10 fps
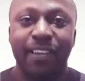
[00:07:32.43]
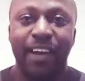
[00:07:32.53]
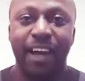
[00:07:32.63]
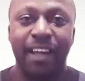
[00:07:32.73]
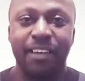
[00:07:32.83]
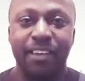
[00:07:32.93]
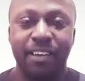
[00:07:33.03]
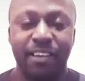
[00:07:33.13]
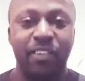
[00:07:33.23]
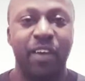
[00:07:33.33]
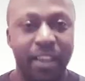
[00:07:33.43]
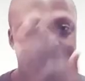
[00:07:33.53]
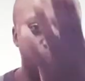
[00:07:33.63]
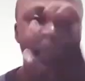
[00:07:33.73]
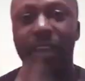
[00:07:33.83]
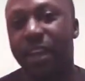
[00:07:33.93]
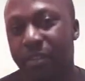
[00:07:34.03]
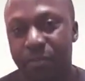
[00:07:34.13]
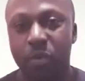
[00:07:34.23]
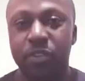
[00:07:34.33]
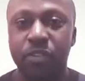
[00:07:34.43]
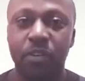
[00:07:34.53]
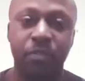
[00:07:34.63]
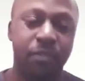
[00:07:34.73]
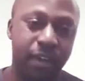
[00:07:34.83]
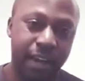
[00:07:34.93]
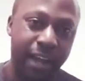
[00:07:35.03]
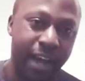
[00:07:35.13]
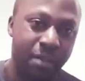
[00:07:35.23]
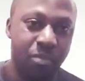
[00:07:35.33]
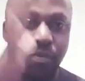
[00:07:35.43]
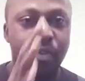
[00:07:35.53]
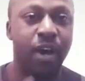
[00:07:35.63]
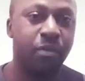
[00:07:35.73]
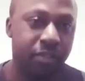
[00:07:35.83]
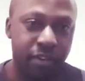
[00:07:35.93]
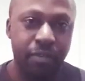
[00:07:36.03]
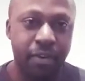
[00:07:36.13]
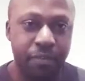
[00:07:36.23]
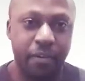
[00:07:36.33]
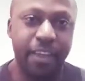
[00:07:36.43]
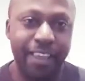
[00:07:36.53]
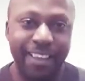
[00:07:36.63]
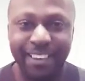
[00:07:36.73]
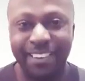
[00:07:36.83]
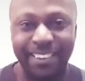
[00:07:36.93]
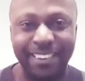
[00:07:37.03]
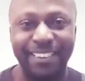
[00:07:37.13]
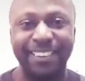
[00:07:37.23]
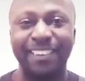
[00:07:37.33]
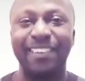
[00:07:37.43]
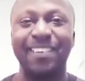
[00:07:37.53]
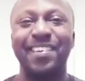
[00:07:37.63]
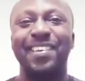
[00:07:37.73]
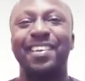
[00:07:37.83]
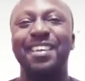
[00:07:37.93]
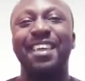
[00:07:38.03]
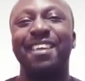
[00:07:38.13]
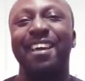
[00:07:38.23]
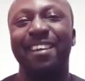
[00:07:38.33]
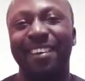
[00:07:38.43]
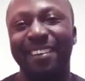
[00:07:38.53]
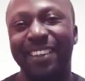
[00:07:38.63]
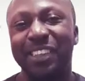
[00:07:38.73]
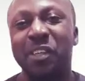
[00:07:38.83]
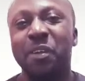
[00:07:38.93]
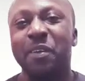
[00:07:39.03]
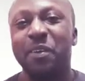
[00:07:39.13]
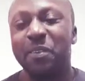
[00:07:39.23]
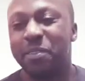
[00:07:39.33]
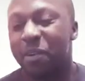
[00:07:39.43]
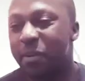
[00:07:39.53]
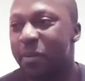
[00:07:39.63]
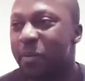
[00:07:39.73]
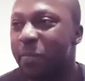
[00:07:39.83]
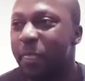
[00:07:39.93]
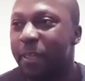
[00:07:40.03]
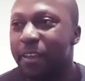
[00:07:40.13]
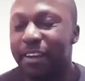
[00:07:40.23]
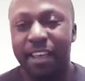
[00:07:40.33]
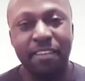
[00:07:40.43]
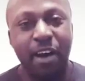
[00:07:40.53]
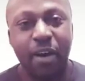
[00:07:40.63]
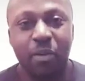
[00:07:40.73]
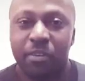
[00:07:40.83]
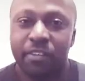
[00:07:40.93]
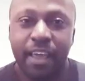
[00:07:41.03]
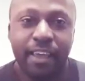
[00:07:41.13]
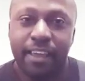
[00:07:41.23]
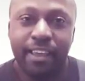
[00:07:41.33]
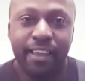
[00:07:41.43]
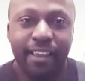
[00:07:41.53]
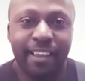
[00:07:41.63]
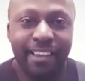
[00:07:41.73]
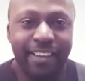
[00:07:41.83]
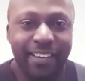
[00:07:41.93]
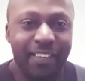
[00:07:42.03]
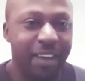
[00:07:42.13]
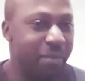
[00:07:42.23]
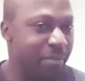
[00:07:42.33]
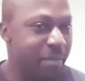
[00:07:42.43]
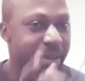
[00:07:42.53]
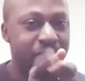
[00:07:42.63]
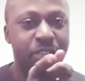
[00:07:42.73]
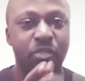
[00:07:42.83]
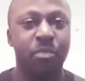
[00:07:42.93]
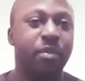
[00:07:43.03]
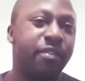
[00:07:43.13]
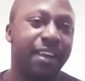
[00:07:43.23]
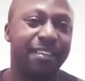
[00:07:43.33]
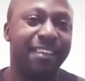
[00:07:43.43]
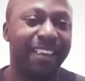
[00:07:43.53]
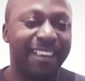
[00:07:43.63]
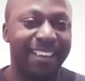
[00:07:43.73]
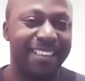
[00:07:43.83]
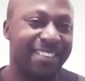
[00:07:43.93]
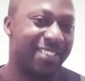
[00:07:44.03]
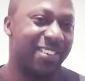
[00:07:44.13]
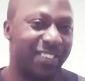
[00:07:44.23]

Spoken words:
and Christ was there and he fought it off, and AMUN RA was the referee. Yeah, so that's how I would say it. Right, but remember, this is Trippy Rants, so